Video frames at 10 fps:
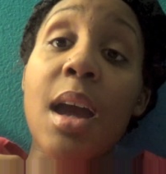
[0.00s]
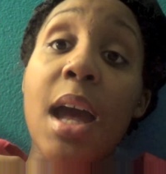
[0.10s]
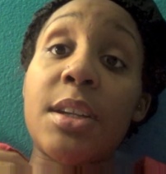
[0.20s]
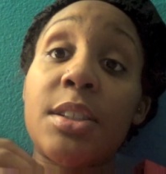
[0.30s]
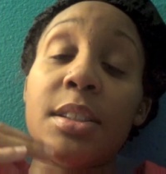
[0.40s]

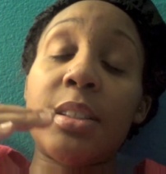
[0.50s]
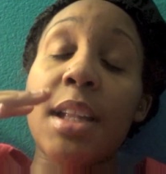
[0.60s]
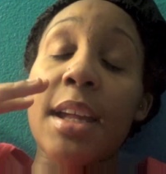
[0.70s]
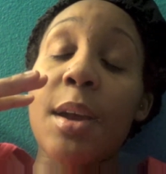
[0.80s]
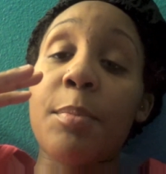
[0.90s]
I
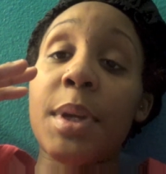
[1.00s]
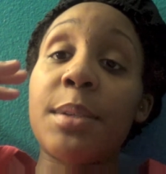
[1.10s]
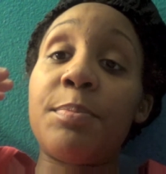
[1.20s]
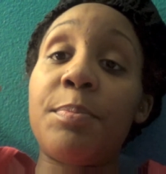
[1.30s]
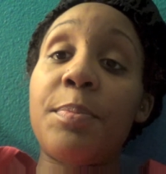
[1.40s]

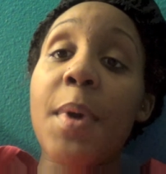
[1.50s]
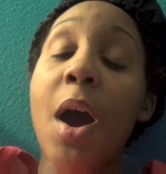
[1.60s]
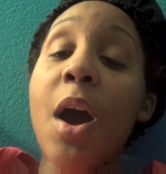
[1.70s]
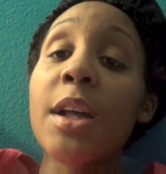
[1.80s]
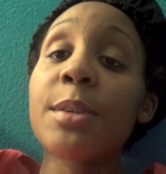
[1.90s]
could
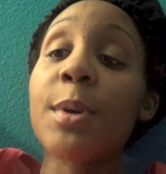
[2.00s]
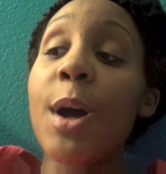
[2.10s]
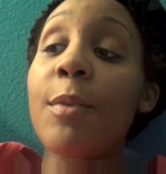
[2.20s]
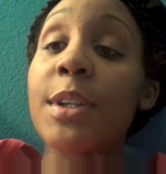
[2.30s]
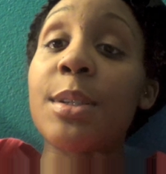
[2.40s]
hardly roll
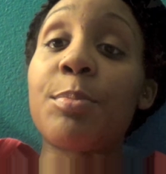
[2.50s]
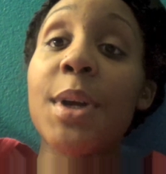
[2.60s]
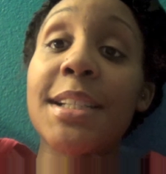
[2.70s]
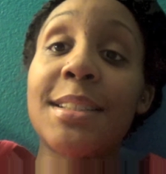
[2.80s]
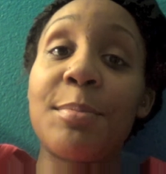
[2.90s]
over to
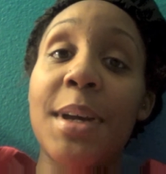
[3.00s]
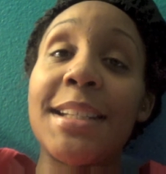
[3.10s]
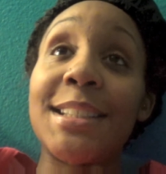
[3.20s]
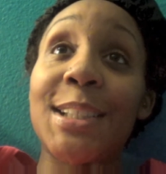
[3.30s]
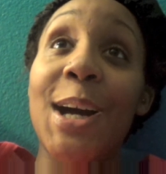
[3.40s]
press the
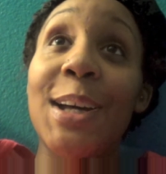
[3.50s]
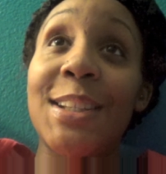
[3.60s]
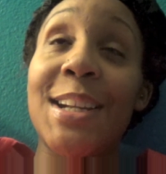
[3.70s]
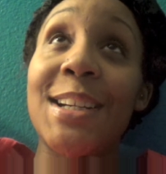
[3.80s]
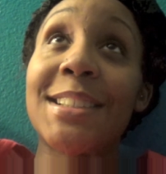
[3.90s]
button to call
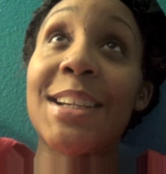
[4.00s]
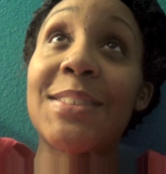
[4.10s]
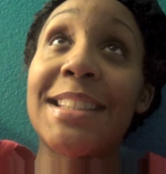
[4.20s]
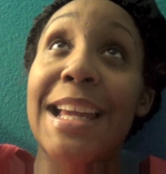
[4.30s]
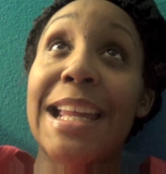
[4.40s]
the nurse. I
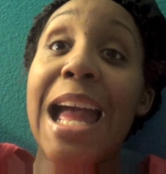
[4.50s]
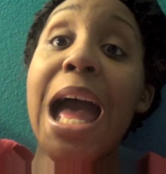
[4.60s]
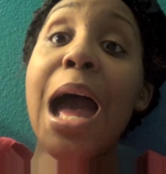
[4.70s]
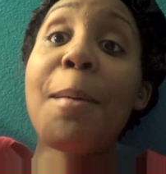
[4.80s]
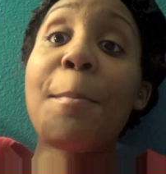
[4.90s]
was like,
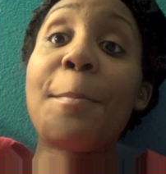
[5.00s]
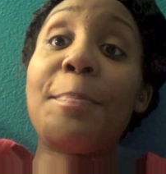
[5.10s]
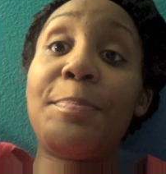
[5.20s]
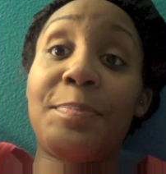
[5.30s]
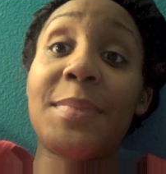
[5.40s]

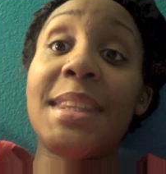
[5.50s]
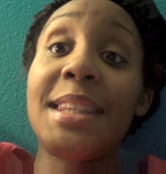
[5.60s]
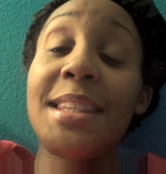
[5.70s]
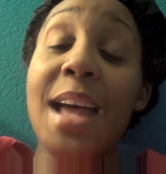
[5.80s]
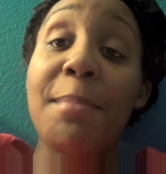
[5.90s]

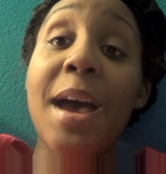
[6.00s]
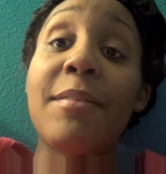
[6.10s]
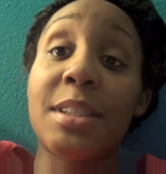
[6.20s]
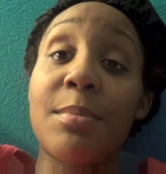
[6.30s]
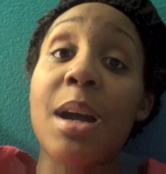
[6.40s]
I'm
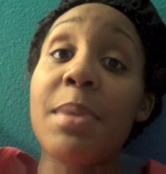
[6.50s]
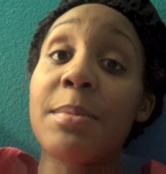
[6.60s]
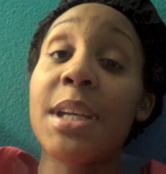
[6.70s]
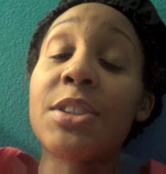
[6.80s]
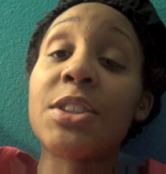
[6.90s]
having some heart
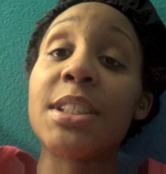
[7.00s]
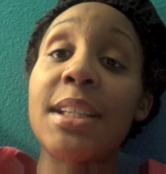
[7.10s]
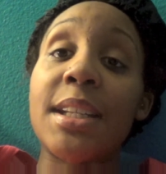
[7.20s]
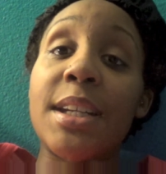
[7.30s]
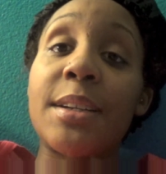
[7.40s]
palpitations,
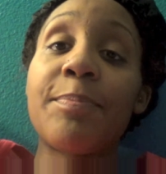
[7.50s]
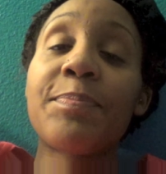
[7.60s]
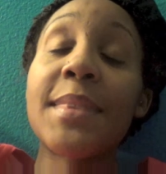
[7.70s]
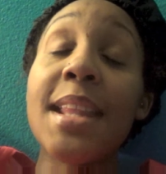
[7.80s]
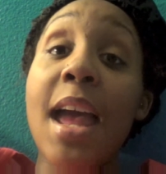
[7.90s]
get in here.
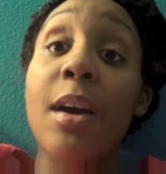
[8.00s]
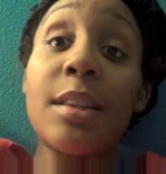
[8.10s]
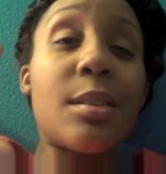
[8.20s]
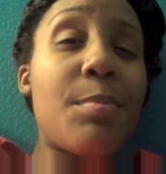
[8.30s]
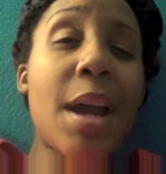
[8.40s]
Now, a
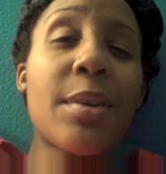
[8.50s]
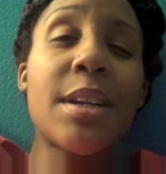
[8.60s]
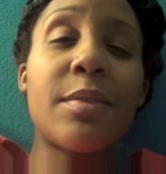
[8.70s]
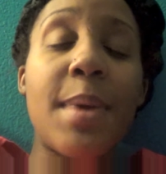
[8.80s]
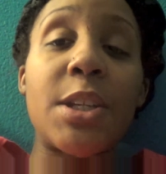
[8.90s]
little
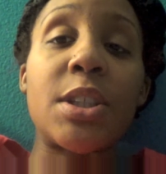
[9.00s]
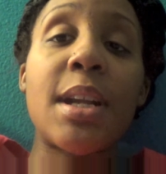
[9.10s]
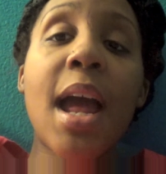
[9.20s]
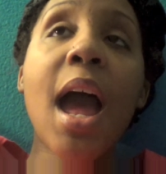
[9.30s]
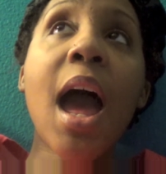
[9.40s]
background information.
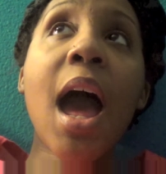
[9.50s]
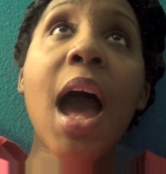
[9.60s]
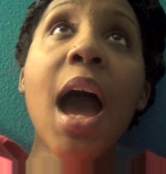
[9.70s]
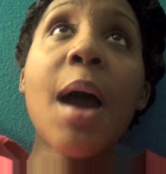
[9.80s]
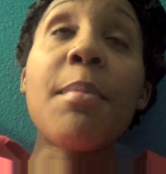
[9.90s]

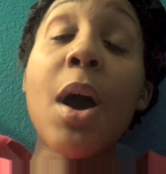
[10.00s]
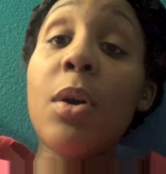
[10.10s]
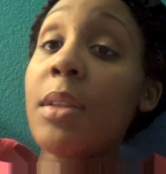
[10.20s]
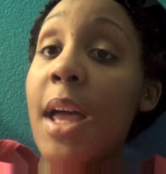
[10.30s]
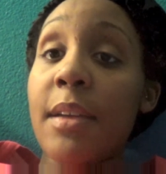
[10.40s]
My
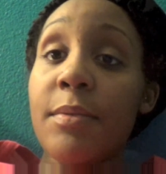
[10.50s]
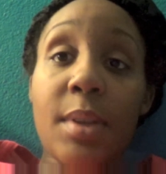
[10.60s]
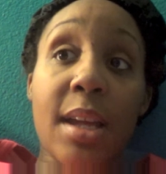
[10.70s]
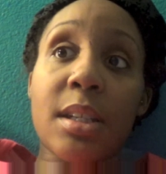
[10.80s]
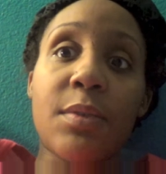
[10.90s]
whole life,
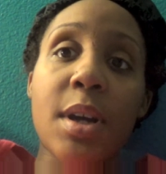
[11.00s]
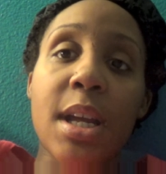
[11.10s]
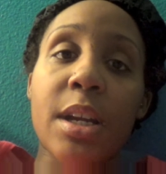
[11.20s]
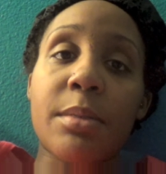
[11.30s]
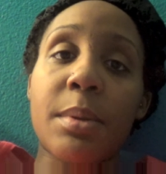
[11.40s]
like as far as
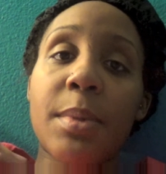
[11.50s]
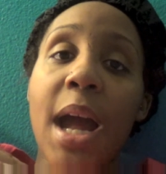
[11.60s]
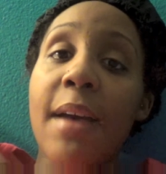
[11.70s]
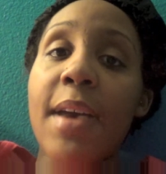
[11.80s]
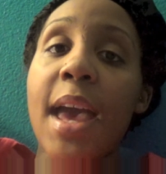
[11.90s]
I can remember,
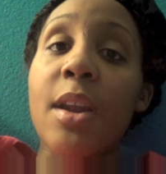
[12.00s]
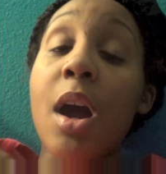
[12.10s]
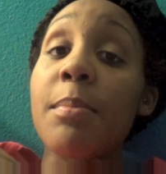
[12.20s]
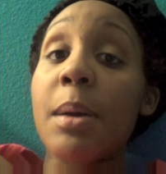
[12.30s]
I've had heart